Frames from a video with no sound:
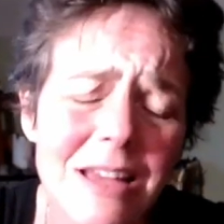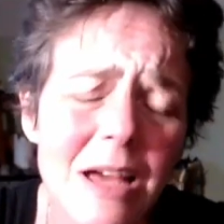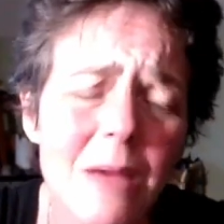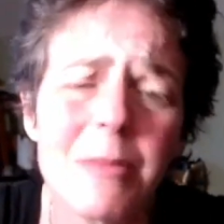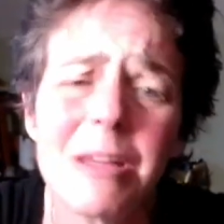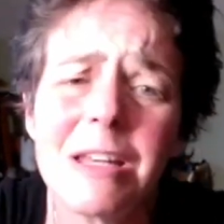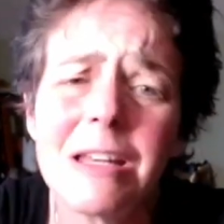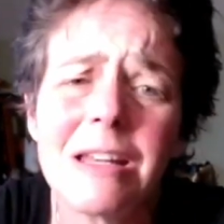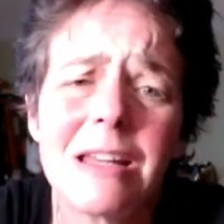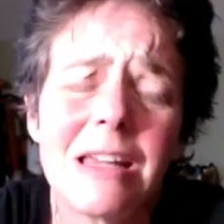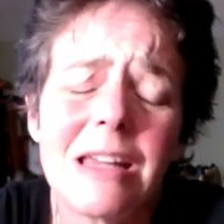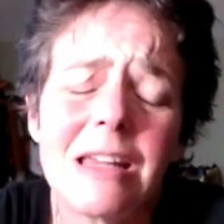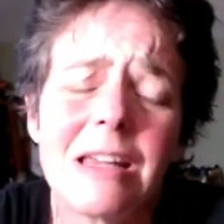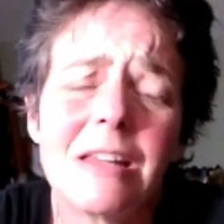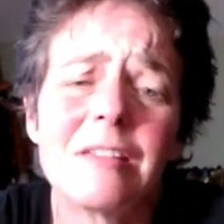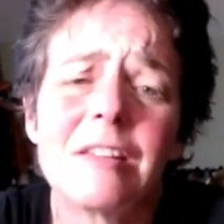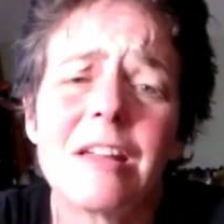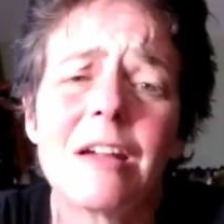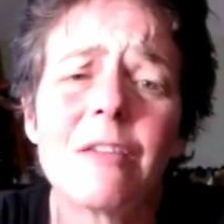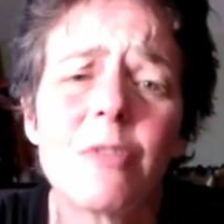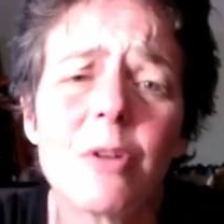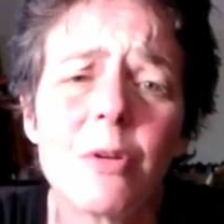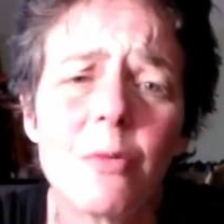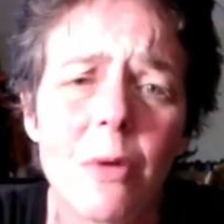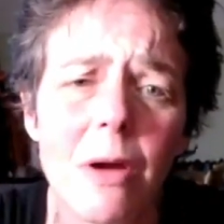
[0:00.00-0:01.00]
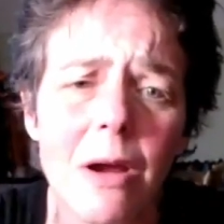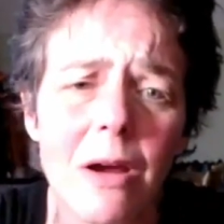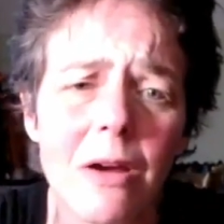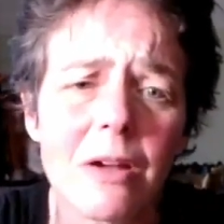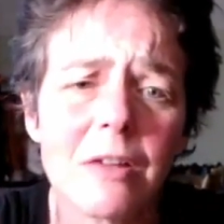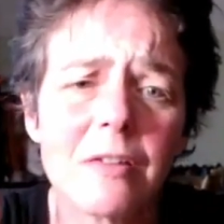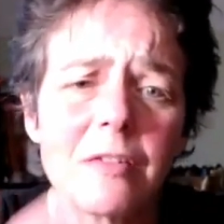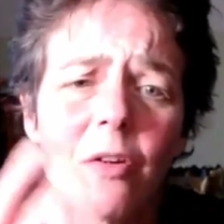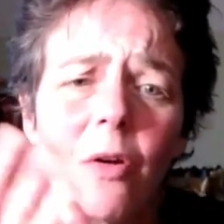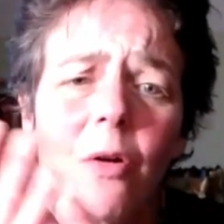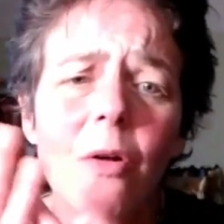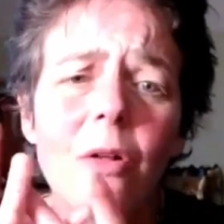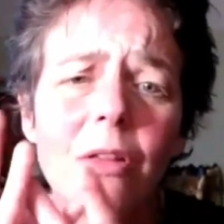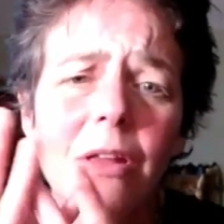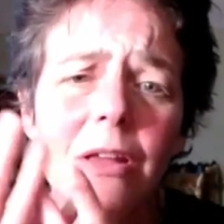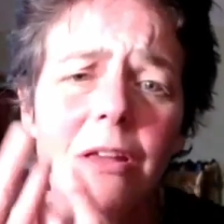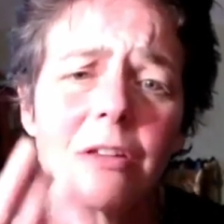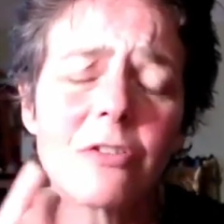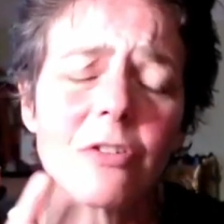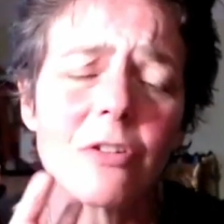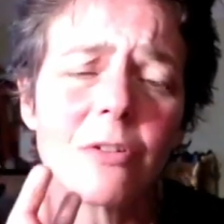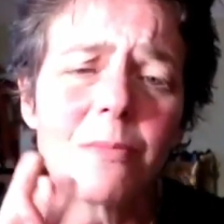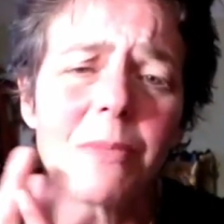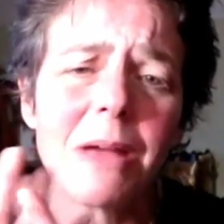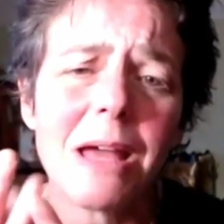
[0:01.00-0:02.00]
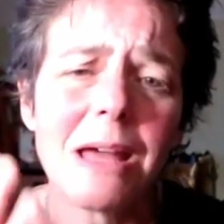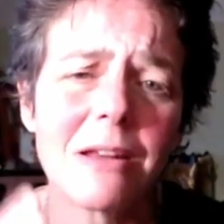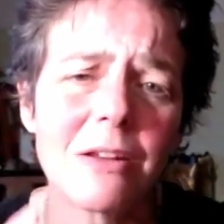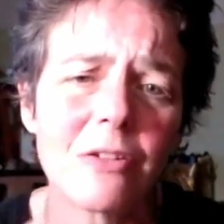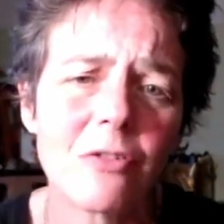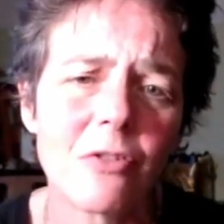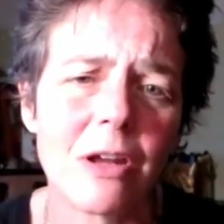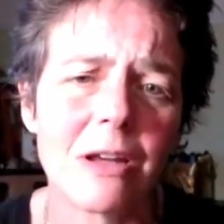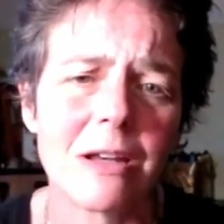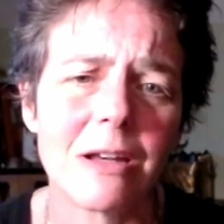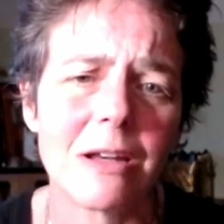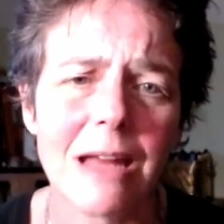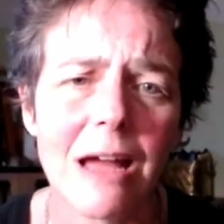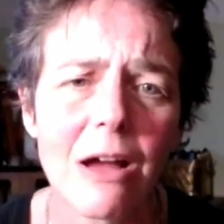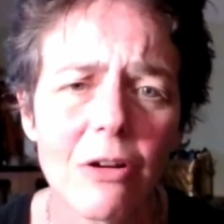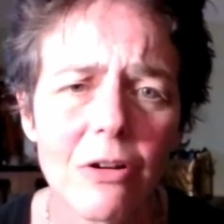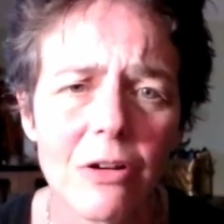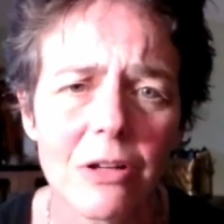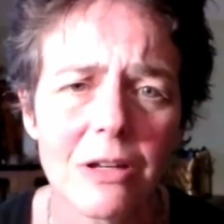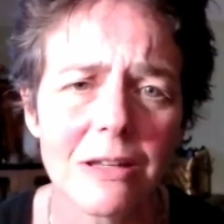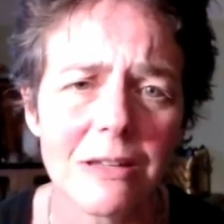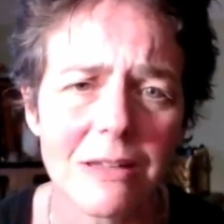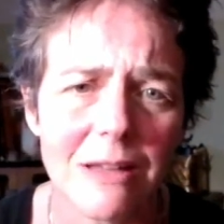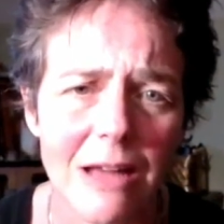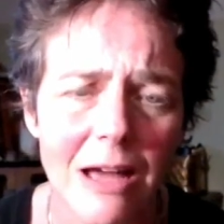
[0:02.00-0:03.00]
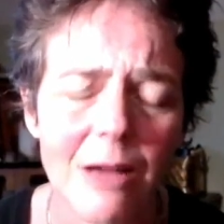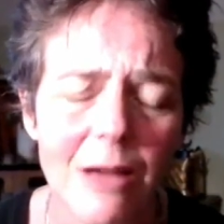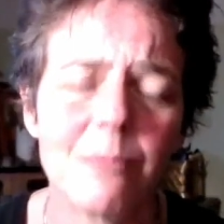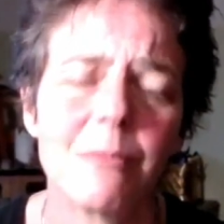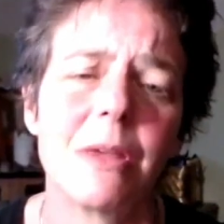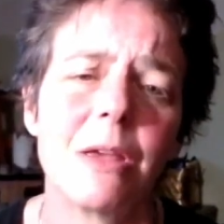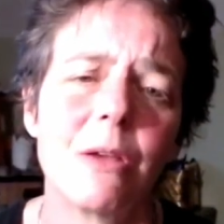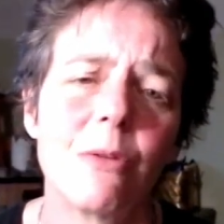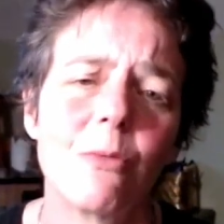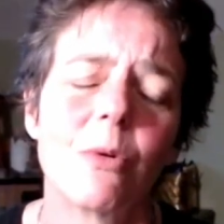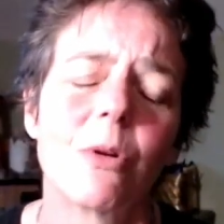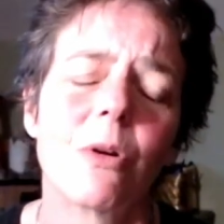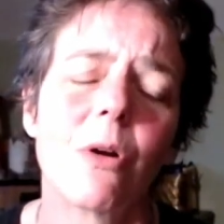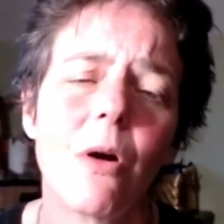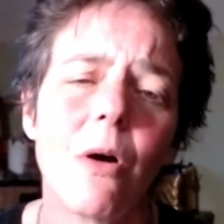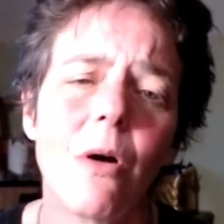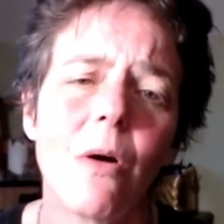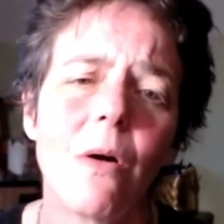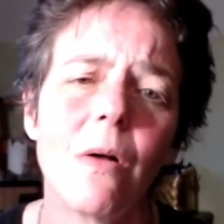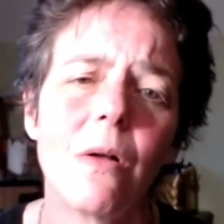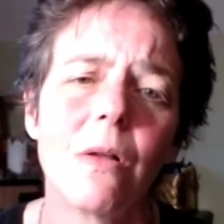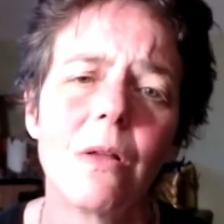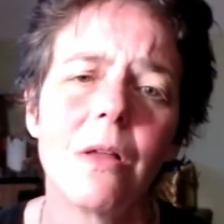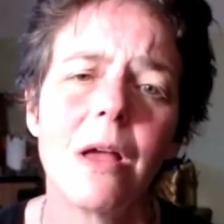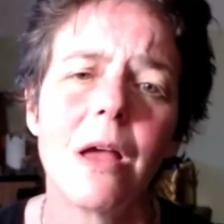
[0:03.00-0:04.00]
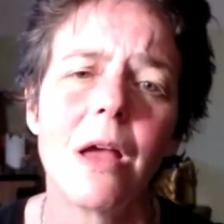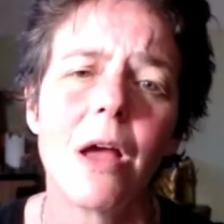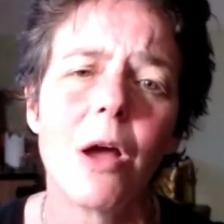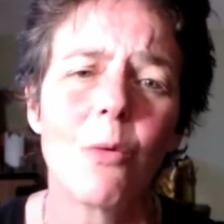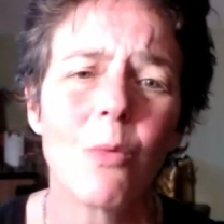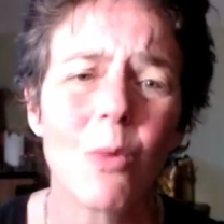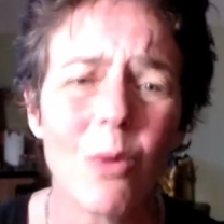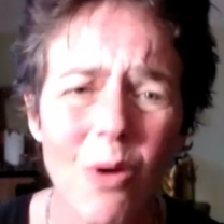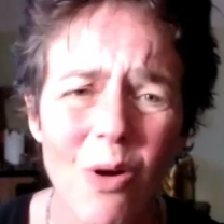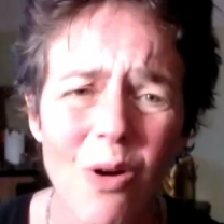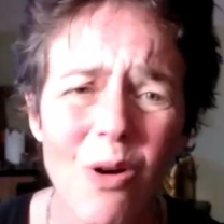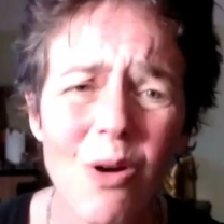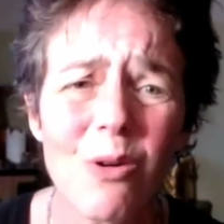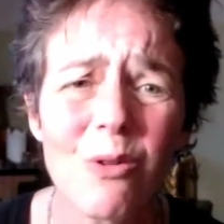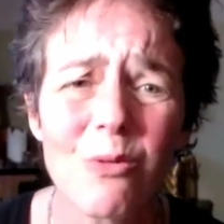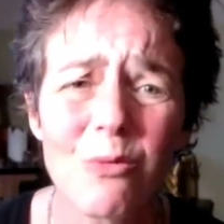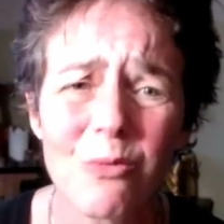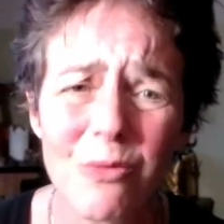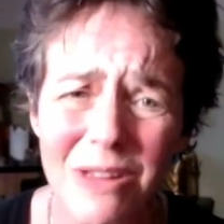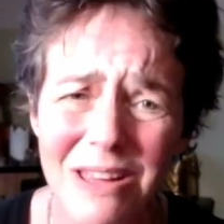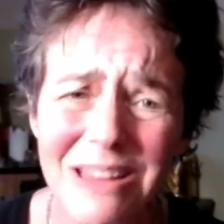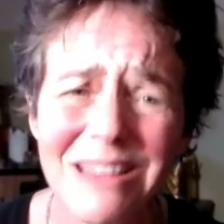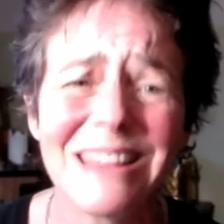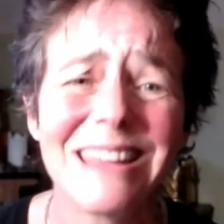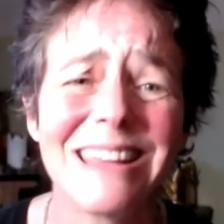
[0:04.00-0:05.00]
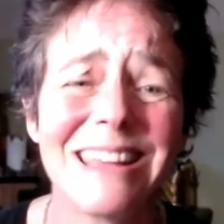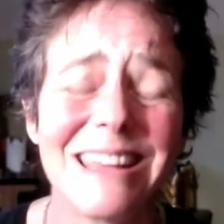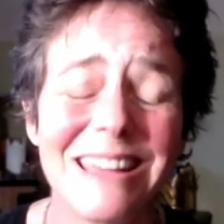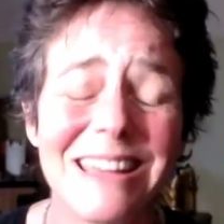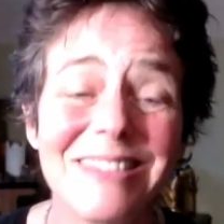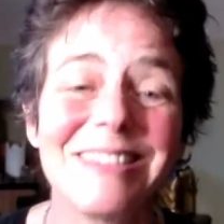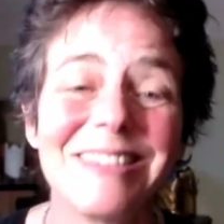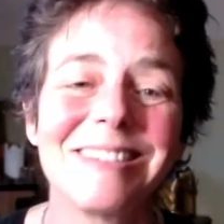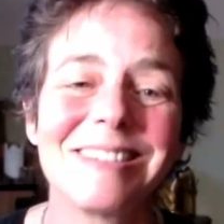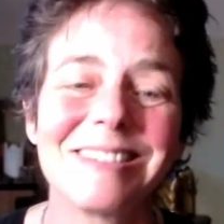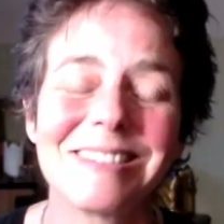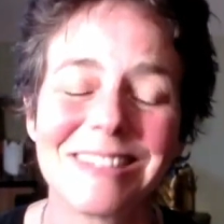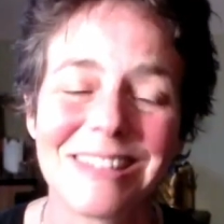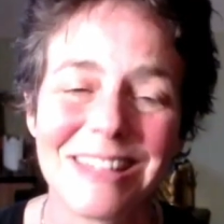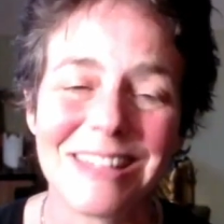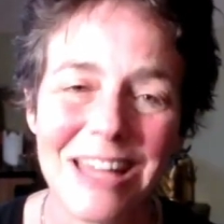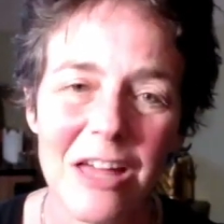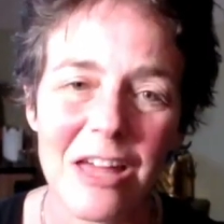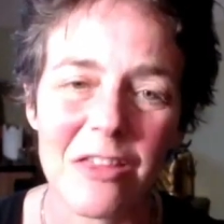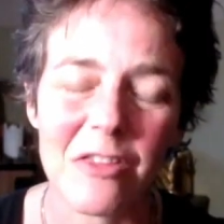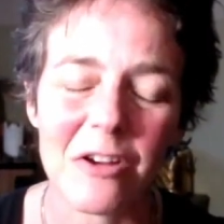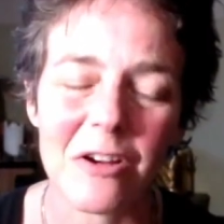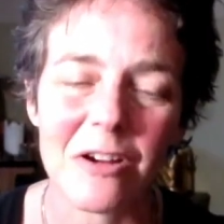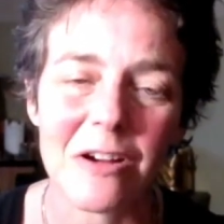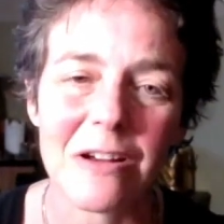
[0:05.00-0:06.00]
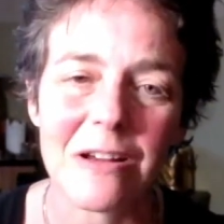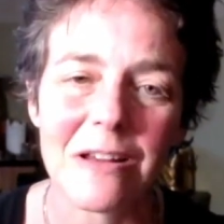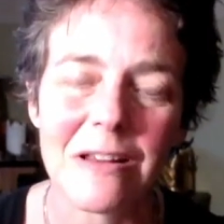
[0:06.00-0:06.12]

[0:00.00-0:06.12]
I mean, it's everywhere. It's all interpenetrated. How could it not be? We're all really in this together.